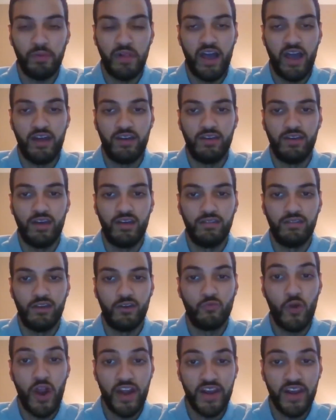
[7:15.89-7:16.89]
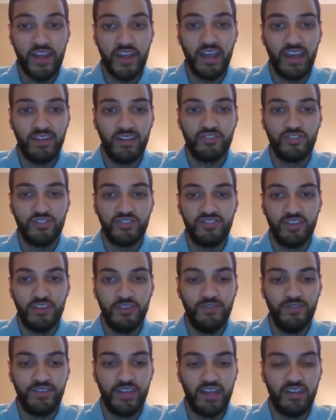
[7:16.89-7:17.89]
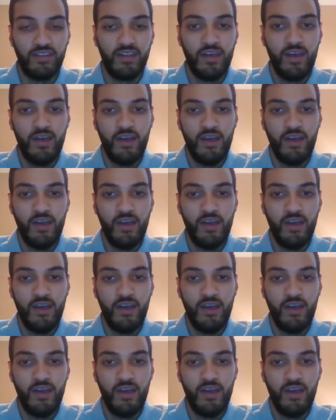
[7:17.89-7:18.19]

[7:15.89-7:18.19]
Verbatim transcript: plan and uh, writing it, just like you said,